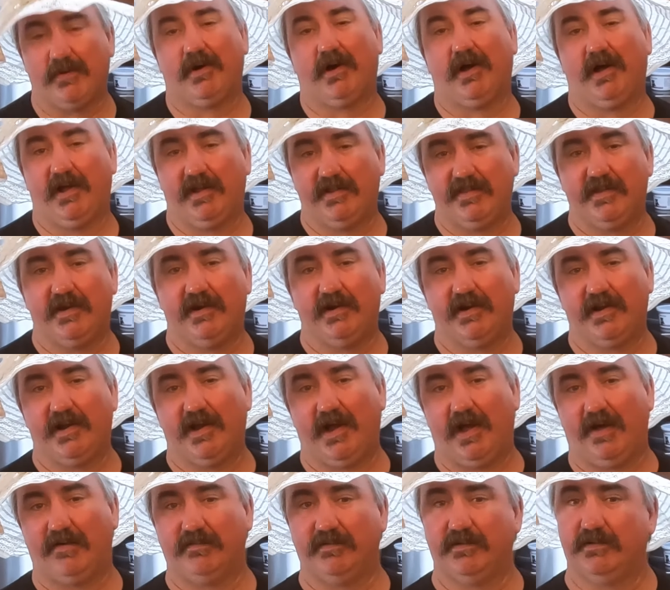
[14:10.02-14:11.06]
Well, and there you
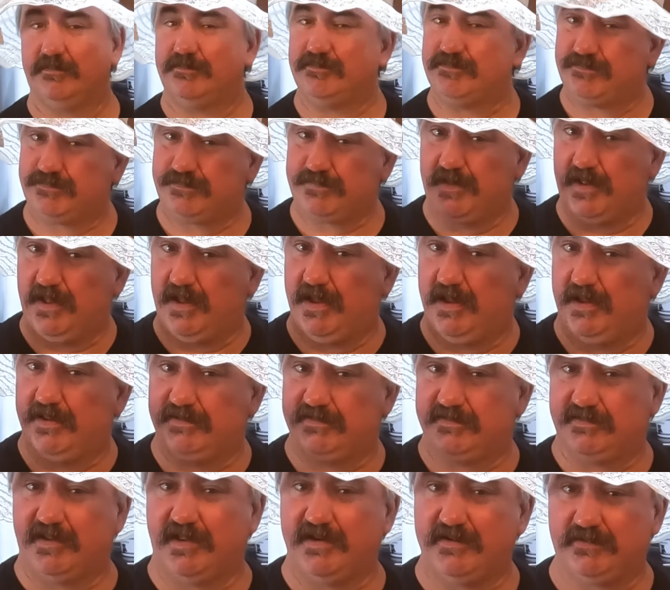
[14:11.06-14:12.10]
have it.
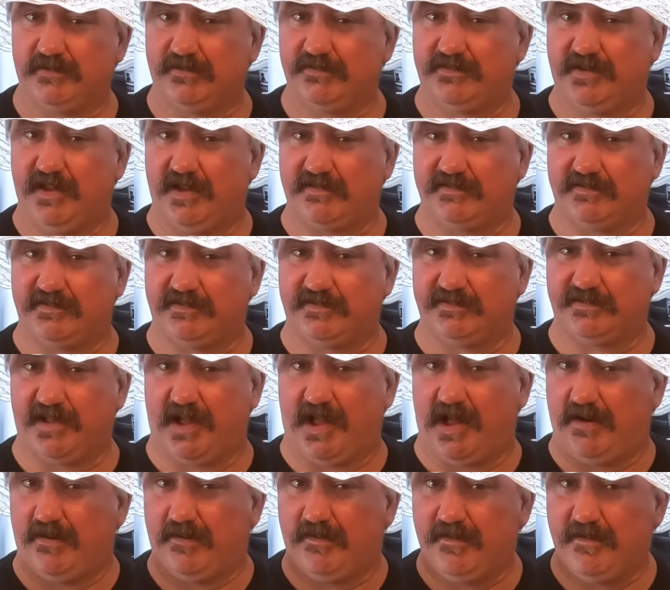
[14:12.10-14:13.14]
Central Texas
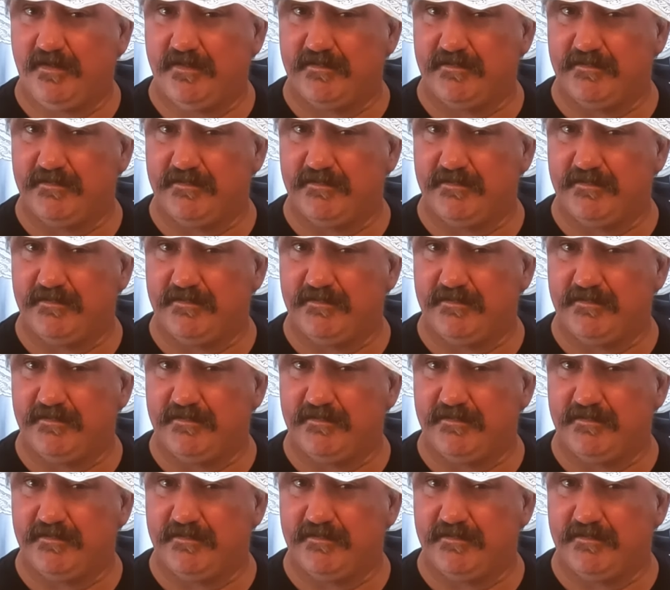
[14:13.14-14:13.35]
style